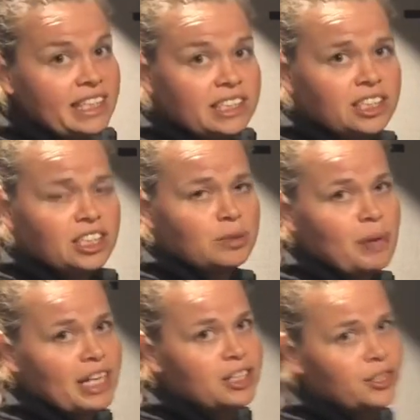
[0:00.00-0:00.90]
so just
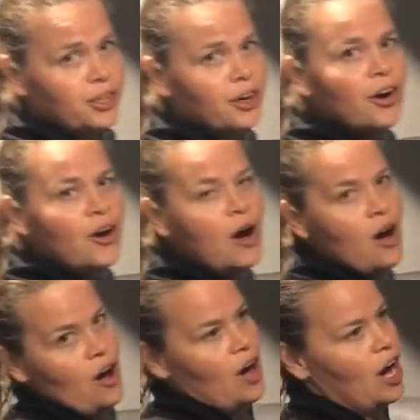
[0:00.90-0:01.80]
make sure
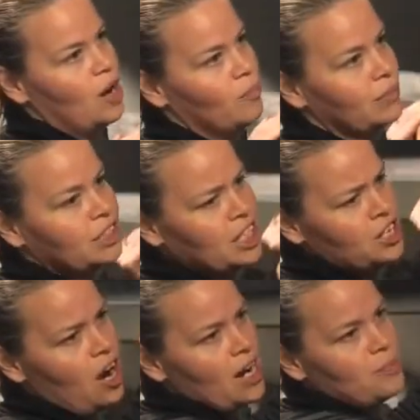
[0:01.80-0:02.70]
to
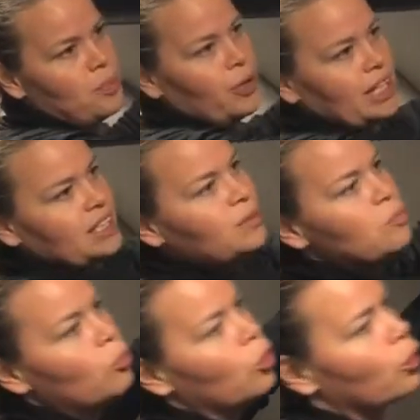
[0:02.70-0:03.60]
not put
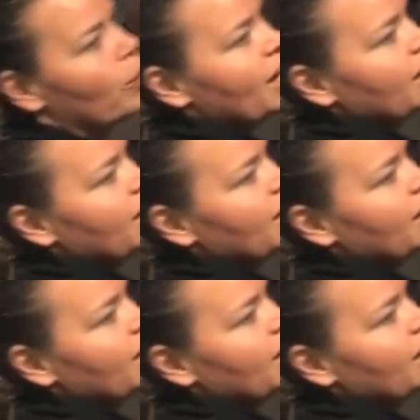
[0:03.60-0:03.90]
more weight